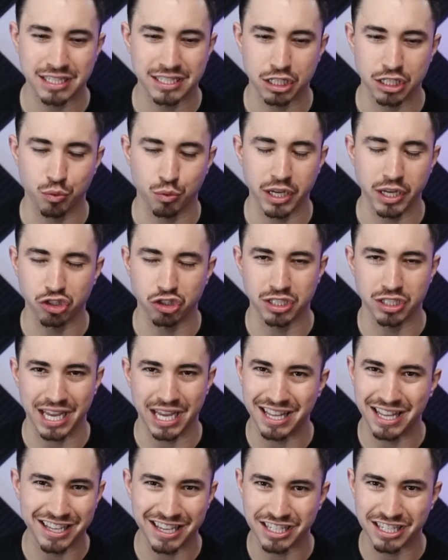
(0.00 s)
situations
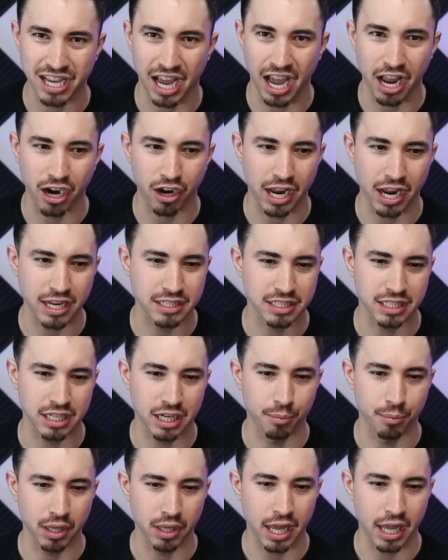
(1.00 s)
in the entire
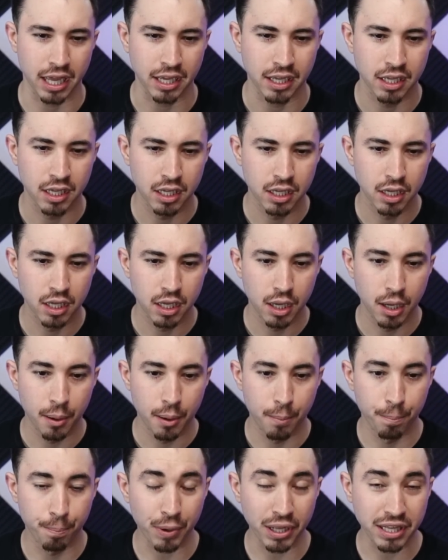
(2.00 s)
NCAA.
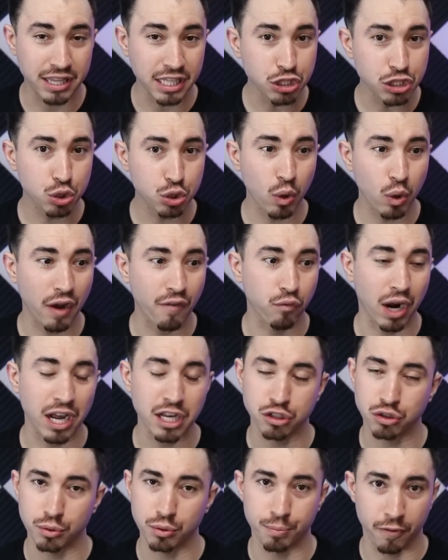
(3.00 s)
But these two have
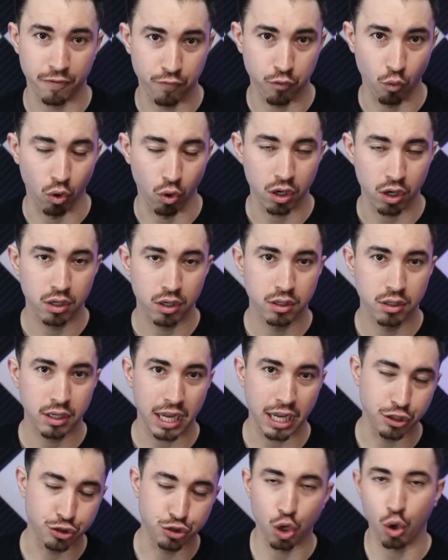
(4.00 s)
wrestled before,
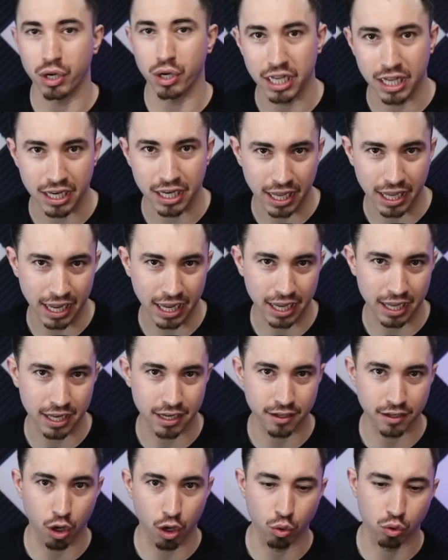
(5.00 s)
Andonian
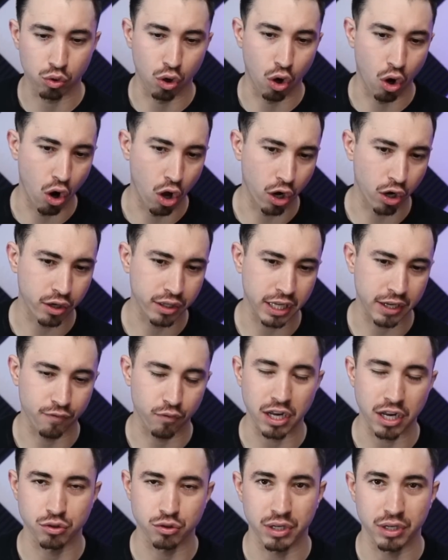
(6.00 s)
and O'Connor. They've
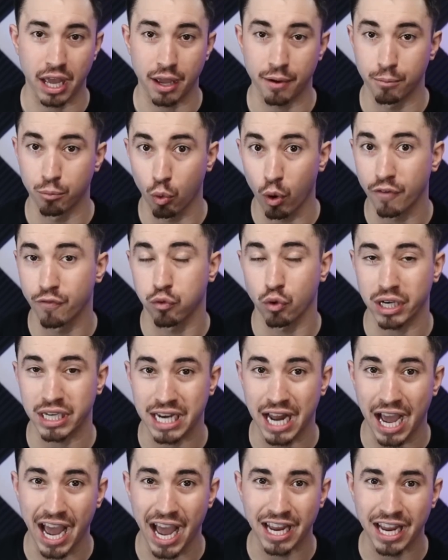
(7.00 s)
wrestled at
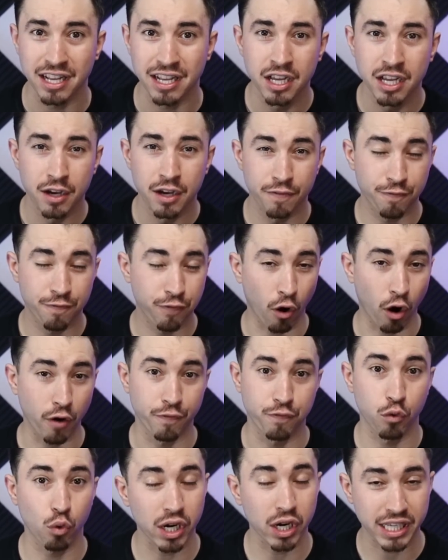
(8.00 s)
149 on
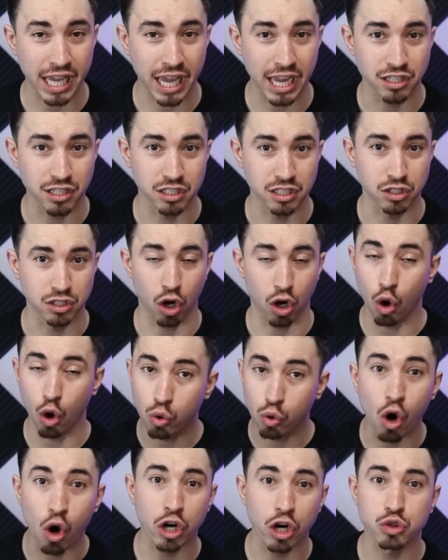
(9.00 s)
four occasions.
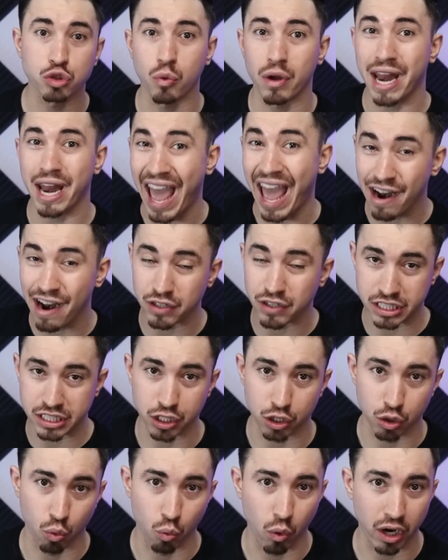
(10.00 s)
O'Connor's won every
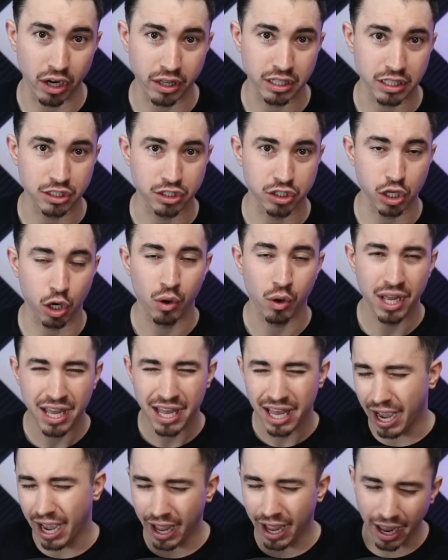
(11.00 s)
single one of these. So
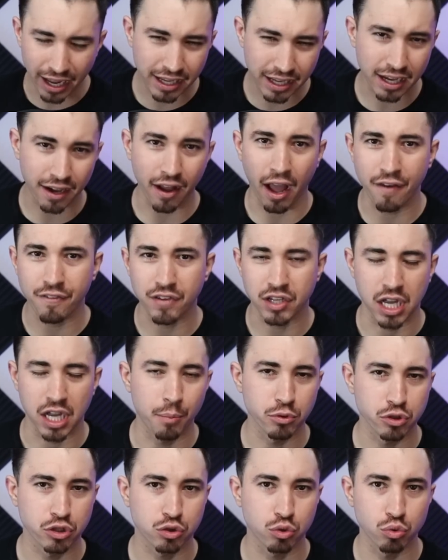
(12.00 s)
I have a
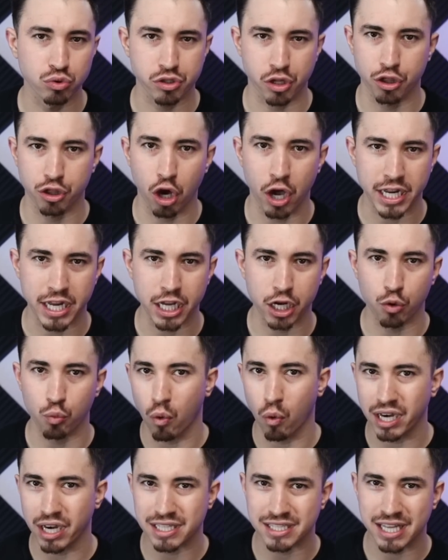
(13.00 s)
couple schools of thought here.
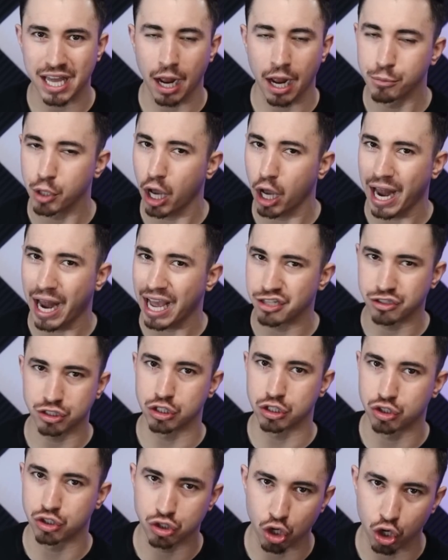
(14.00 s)
One is that I'm not as
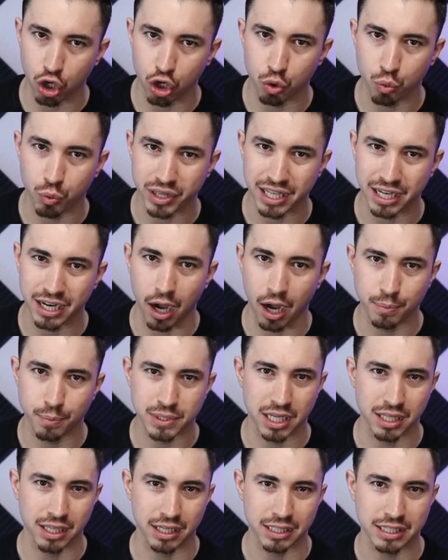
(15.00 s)
concerned with an
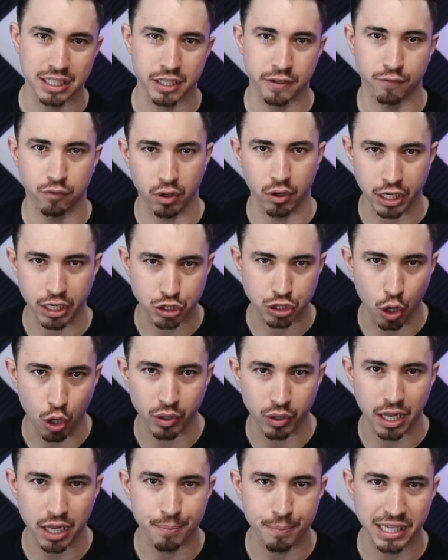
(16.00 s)
upset like this for
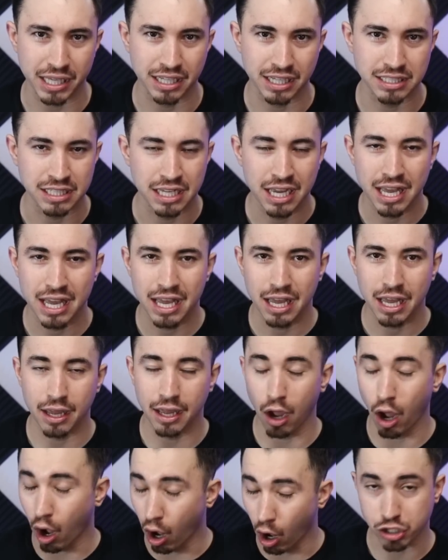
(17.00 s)
Andonian because
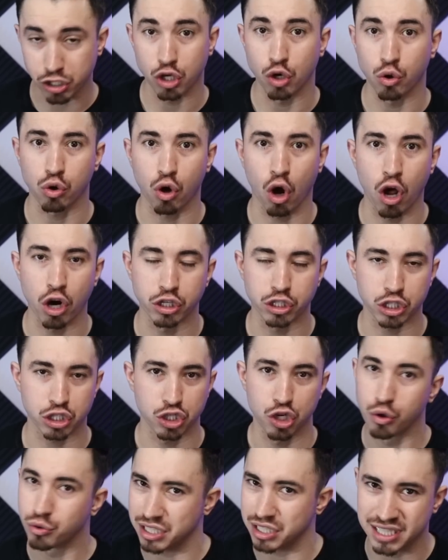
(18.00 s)
Austin O'Connor just
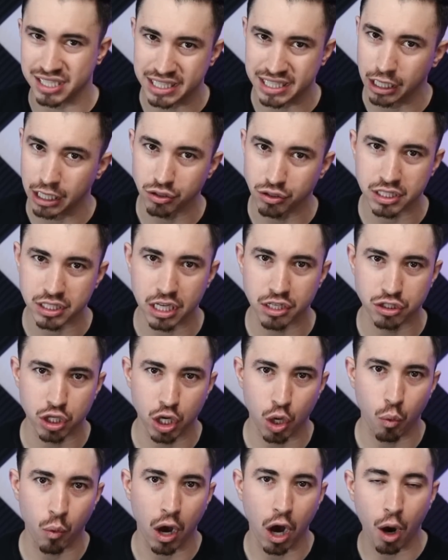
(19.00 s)
knows his skill set
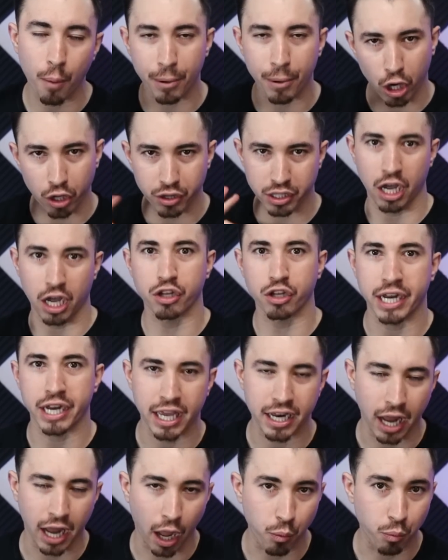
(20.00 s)
so well. But on the other
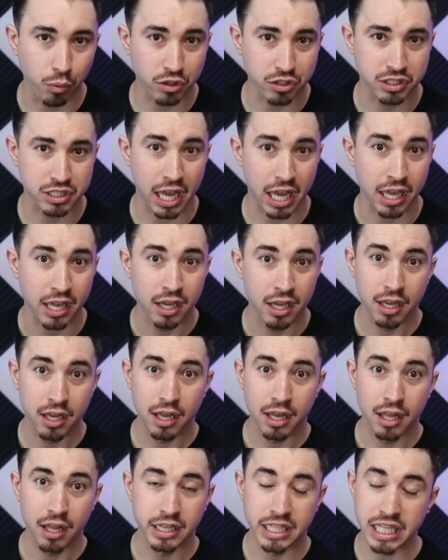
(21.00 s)
hand, I will say
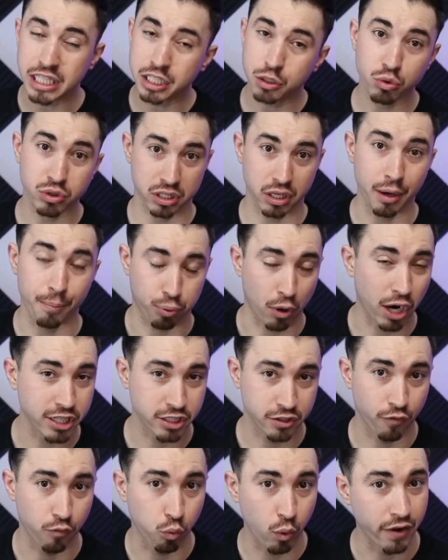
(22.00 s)
this was an
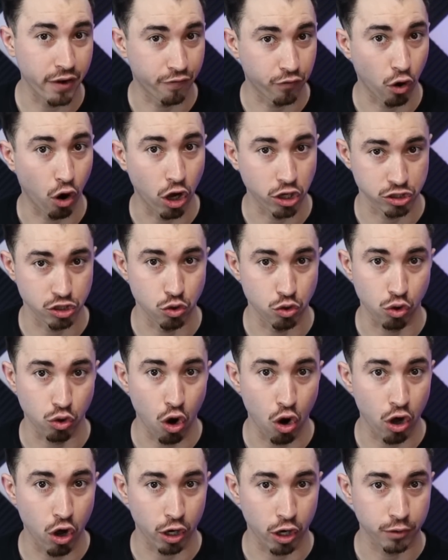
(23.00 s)
impressive win for Austin
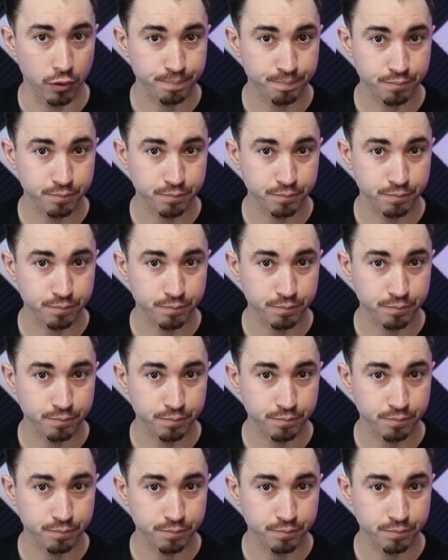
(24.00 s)
O'Connor,